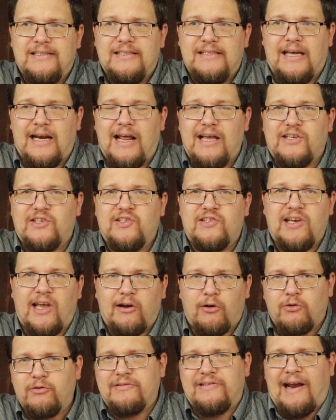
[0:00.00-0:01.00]
that has
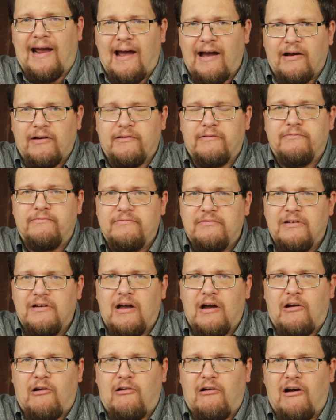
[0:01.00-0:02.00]
settled down
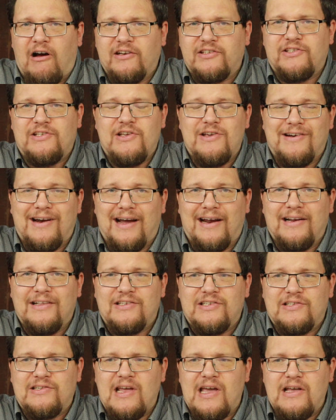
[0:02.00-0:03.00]
across the
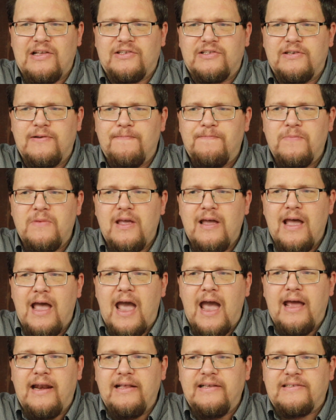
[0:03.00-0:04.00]
United States,
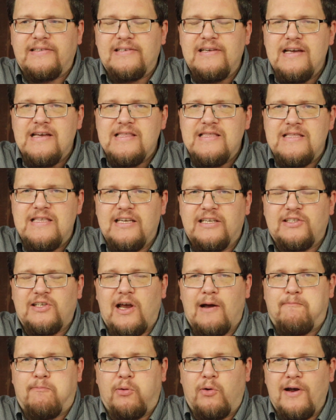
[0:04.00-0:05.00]
and it's this
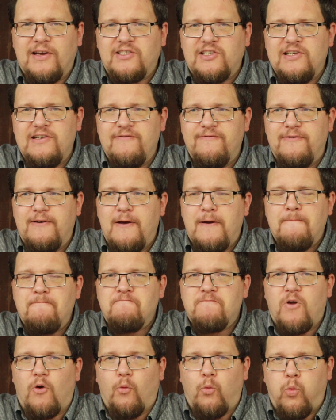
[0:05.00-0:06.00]
oppressive
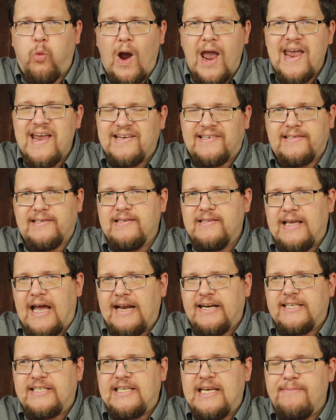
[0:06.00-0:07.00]
weight
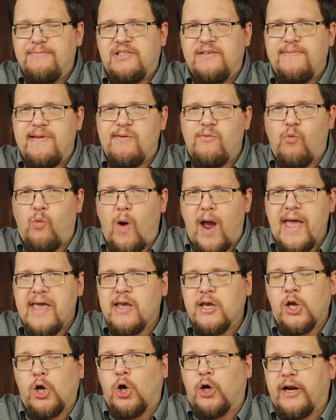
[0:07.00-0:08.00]
that seems to be
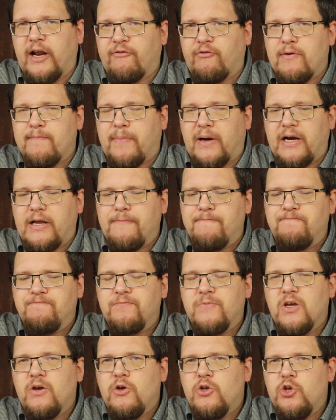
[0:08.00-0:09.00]
weighing on everybody.
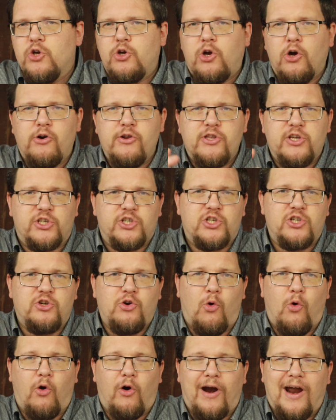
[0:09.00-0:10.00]
You go to the
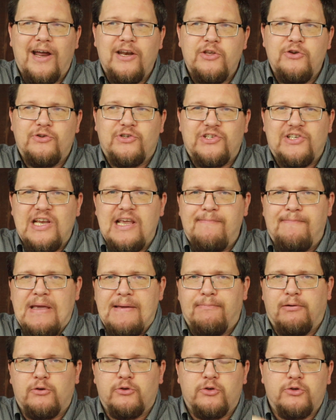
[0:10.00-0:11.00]
store and you see
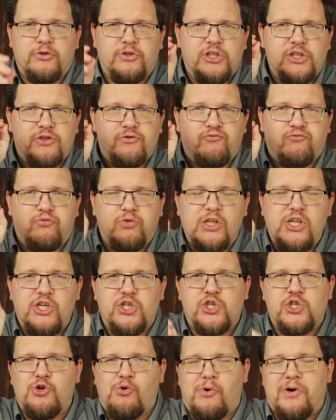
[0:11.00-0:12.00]
people that are just really
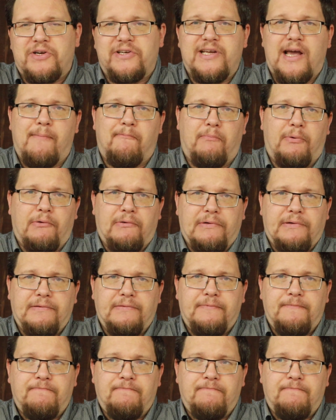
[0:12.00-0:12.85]
short-tempered.